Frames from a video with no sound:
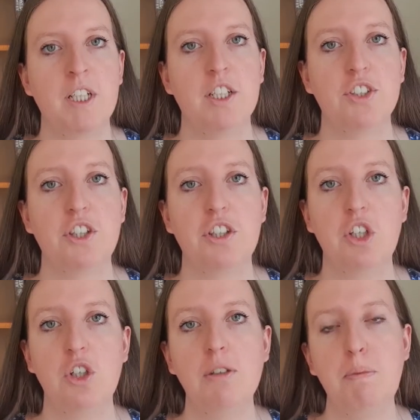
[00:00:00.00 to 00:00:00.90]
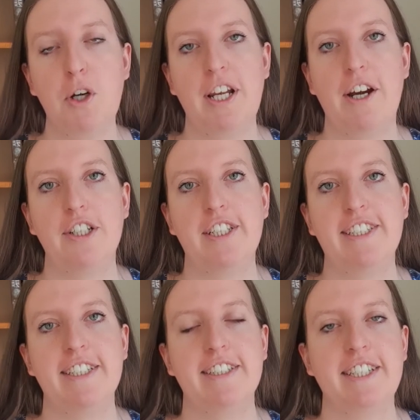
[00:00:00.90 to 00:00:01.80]
So the law of
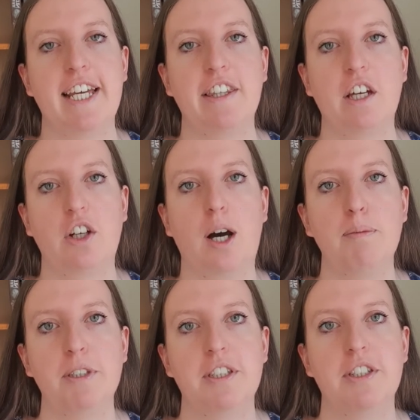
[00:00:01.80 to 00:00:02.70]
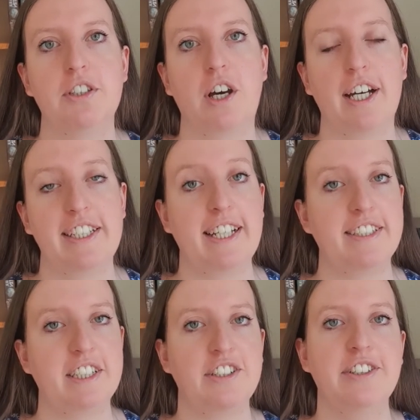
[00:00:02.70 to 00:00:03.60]
polarity is saying that opposites are
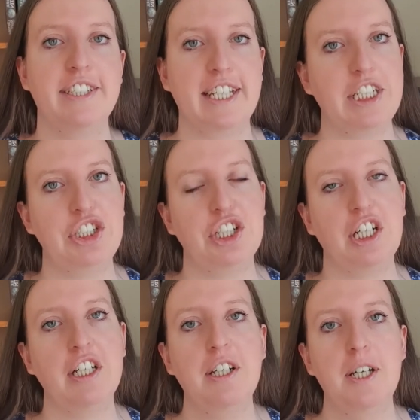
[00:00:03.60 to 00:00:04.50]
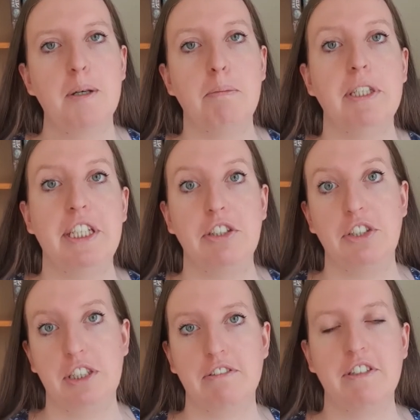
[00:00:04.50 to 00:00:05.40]
identical in nature, but they're
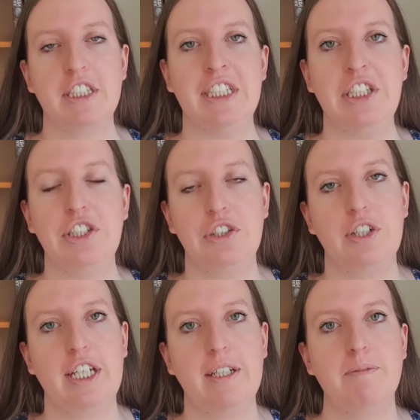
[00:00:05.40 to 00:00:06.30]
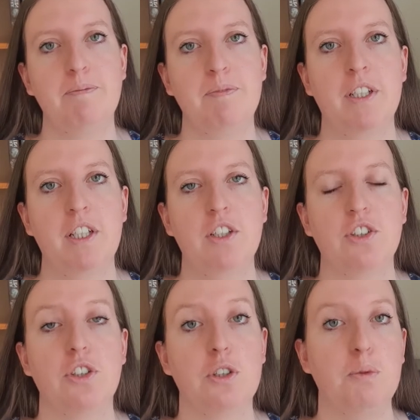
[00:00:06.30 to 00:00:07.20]
different in degree.
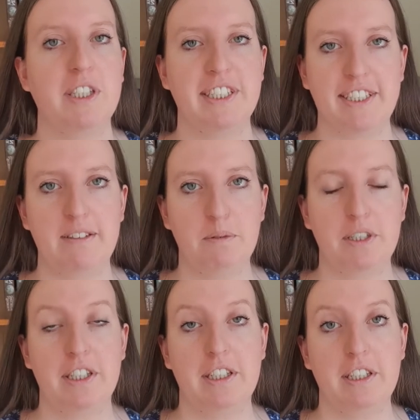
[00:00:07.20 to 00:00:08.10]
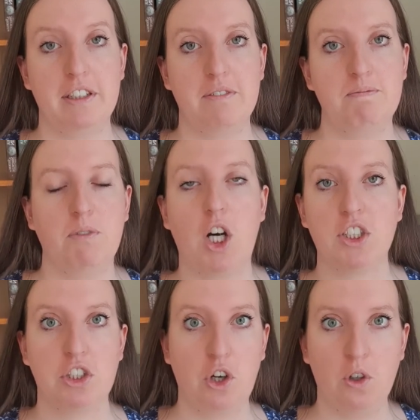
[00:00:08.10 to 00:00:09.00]
So with the
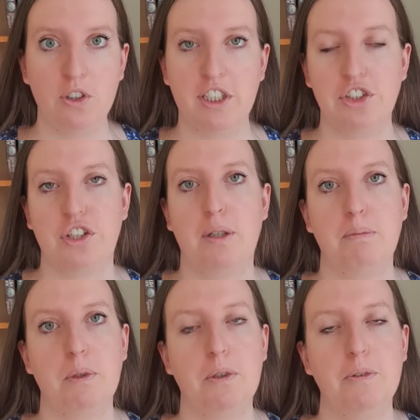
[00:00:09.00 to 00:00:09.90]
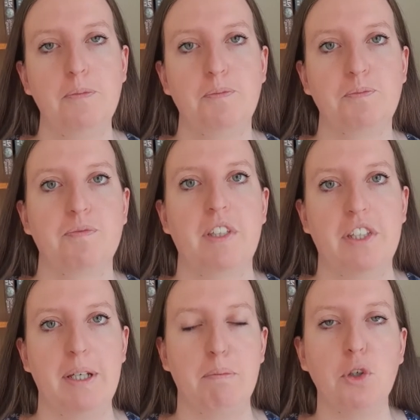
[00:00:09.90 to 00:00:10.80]
hot and cold example,
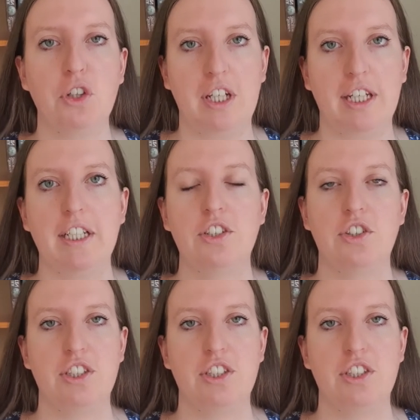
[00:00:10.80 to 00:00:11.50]
they both link to